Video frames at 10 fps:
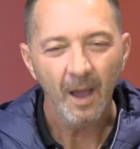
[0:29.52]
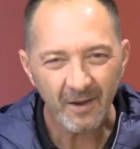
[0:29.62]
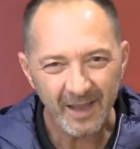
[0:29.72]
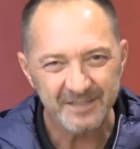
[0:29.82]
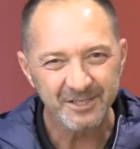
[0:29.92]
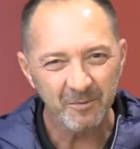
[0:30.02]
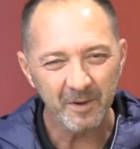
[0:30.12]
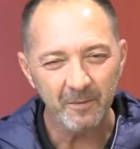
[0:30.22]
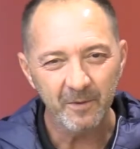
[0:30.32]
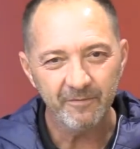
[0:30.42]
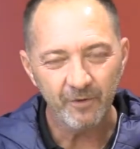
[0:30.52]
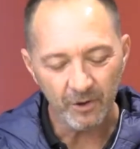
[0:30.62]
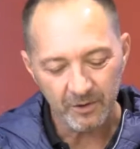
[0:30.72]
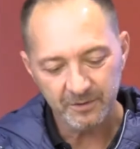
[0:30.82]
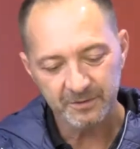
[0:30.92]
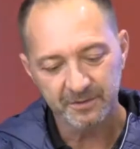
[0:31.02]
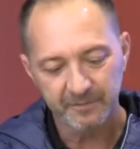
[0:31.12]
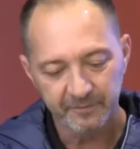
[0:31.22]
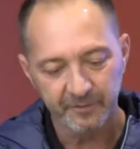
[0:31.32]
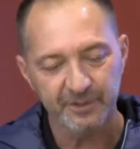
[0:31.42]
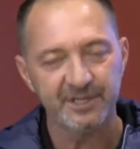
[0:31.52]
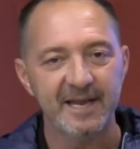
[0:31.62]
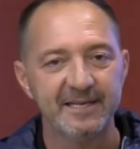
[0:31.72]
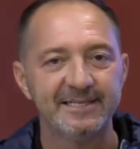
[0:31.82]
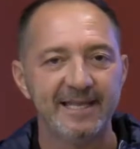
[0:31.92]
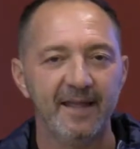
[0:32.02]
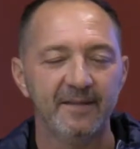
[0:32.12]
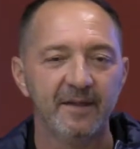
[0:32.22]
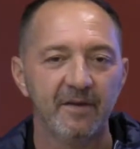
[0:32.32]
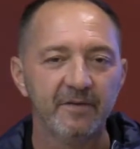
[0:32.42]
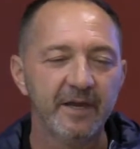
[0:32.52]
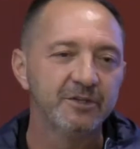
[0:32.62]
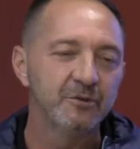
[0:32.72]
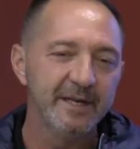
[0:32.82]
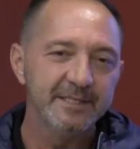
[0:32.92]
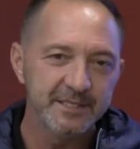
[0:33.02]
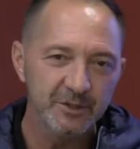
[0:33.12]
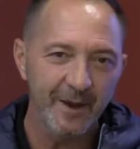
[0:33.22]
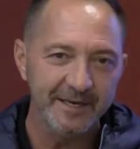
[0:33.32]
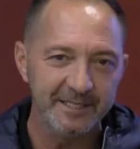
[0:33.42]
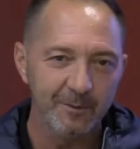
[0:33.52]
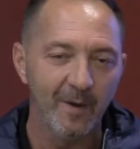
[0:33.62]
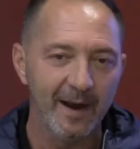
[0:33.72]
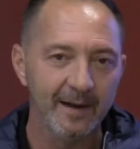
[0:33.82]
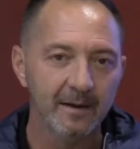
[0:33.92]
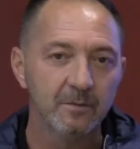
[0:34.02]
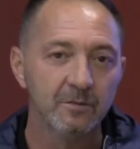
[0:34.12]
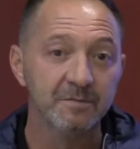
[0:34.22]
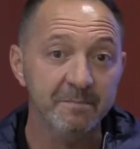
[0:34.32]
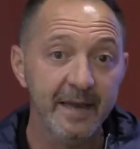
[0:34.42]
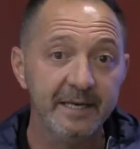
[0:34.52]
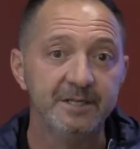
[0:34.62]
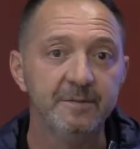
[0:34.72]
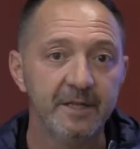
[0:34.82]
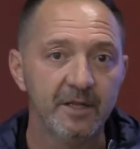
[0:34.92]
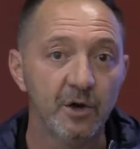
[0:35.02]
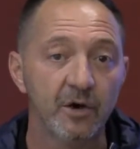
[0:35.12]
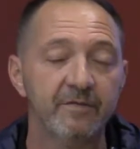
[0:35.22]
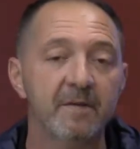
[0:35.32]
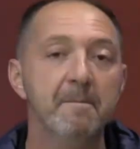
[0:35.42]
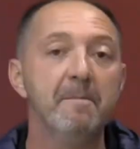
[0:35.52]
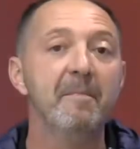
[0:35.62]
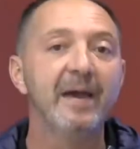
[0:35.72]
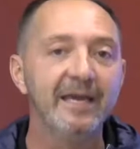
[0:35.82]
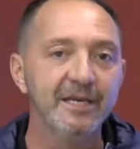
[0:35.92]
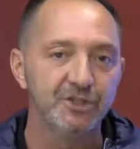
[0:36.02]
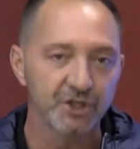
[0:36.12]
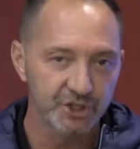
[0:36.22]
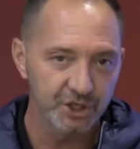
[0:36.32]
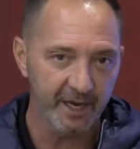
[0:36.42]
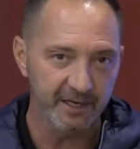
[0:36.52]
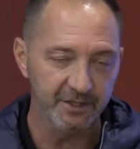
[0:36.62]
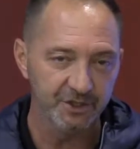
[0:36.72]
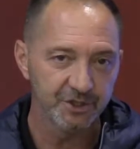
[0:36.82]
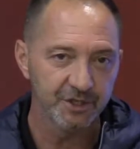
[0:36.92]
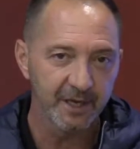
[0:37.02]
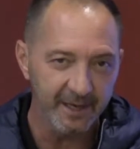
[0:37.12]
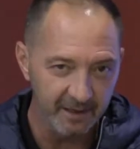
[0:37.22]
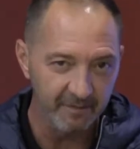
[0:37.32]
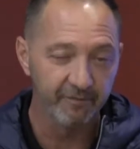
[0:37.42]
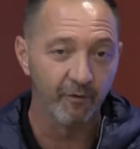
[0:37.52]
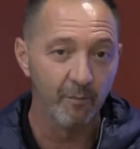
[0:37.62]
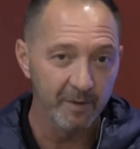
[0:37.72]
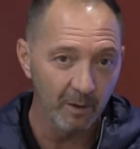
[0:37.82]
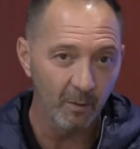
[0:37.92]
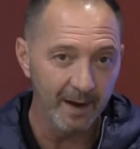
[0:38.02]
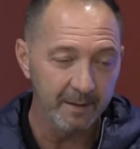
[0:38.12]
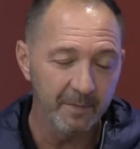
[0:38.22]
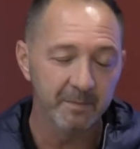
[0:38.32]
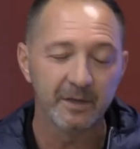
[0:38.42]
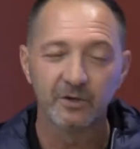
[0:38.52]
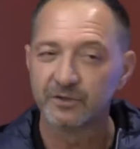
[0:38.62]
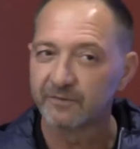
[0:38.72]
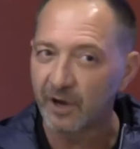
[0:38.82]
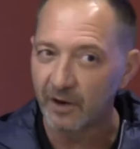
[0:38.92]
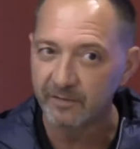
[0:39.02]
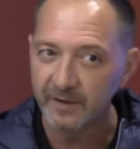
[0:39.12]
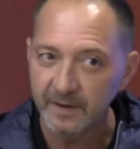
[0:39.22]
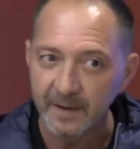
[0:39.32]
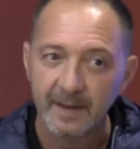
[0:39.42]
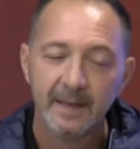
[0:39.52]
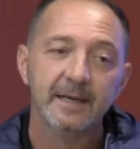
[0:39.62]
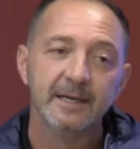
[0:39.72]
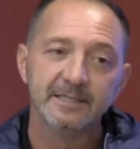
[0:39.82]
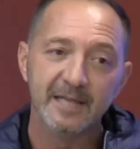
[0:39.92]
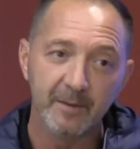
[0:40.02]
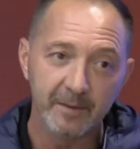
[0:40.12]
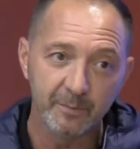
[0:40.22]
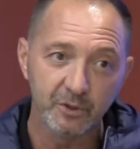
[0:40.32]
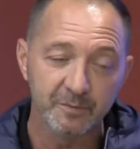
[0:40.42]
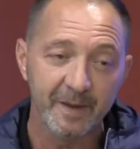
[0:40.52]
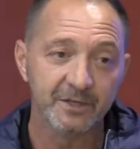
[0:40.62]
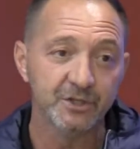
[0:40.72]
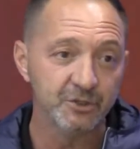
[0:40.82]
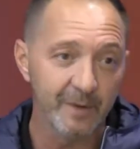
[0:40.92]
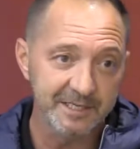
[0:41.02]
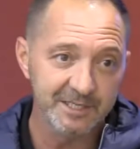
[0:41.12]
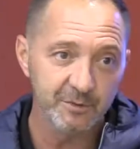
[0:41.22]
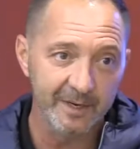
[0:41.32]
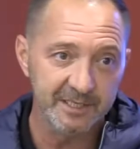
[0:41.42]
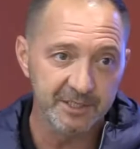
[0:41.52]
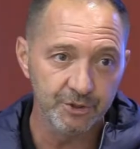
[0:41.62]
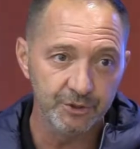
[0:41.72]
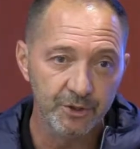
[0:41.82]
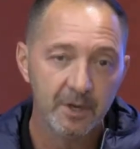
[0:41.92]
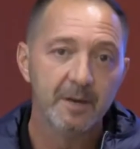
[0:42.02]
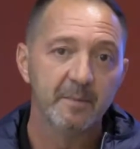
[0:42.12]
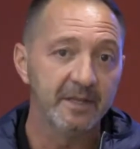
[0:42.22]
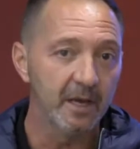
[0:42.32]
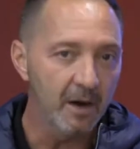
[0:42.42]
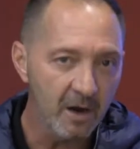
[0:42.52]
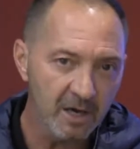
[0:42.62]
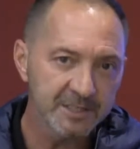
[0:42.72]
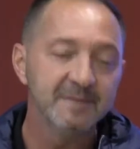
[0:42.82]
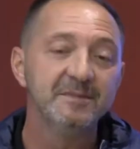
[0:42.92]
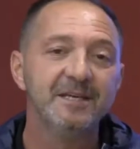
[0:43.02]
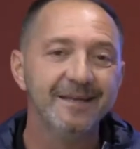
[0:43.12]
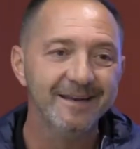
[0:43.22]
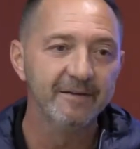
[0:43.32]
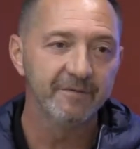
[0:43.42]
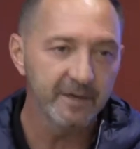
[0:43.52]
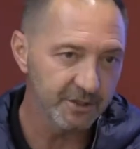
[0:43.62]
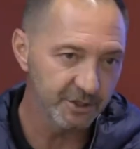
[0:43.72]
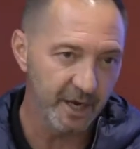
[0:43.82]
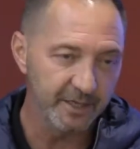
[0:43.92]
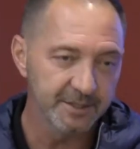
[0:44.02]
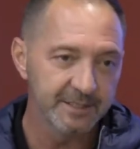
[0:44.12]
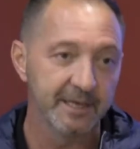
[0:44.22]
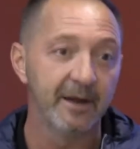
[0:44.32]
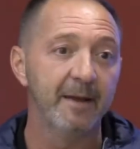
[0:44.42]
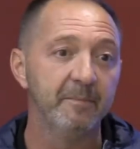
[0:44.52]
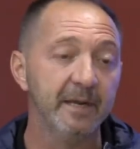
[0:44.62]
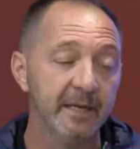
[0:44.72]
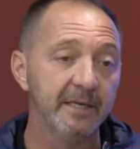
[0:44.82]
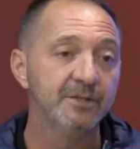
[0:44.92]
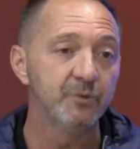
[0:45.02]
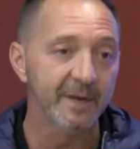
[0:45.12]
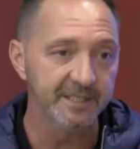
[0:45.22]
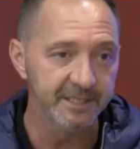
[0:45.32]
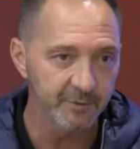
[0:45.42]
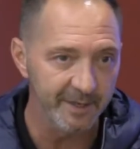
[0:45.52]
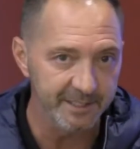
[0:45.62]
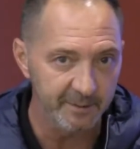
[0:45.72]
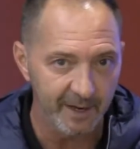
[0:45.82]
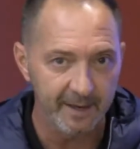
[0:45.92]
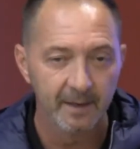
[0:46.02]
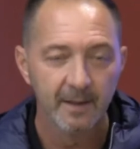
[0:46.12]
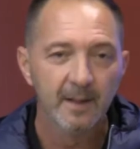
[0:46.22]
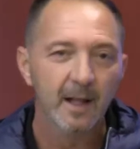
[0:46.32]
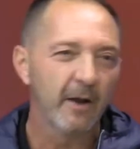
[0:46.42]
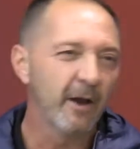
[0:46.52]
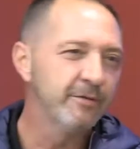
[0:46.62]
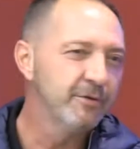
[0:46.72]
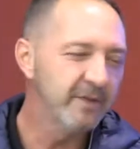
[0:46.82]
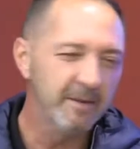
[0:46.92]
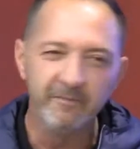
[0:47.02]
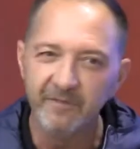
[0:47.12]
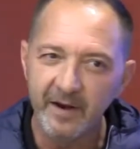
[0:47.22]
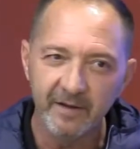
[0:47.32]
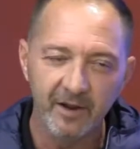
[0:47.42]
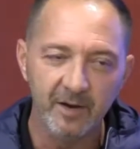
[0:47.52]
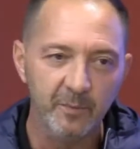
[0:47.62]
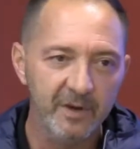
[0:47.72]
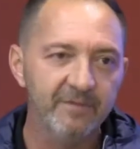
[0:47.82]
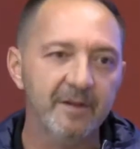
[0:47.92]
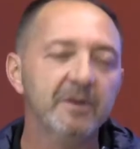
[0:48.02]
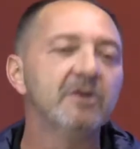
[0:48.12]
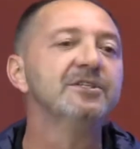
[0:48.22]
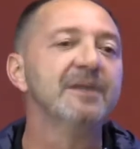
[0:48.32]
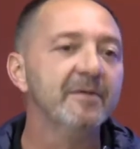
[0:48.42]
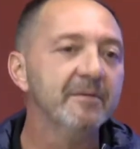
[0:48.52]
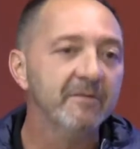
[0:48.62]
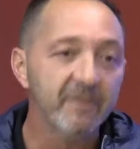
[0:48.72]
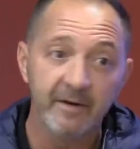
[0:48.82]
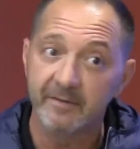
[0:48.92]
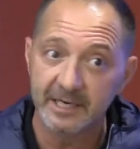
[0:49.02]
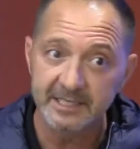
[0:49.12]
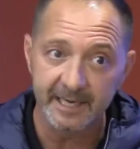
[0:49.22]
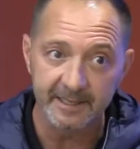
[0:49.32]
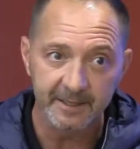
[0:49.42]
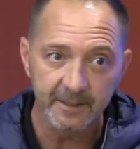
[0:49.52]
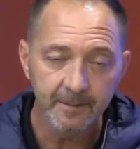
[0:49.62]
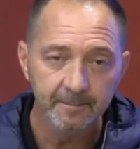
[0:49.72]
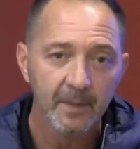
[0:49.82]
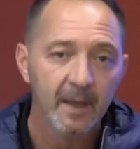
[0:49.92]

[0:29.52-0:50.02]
Okay, so we, have got to first understand that don't forget 2021 was meant to be the year of the major change in Formula One. But because of COVID, it's now been pushed back to 2022. But there are some significant changes that are happening in 2021. I'll go through them very, very briefly because some of them are very, very technical.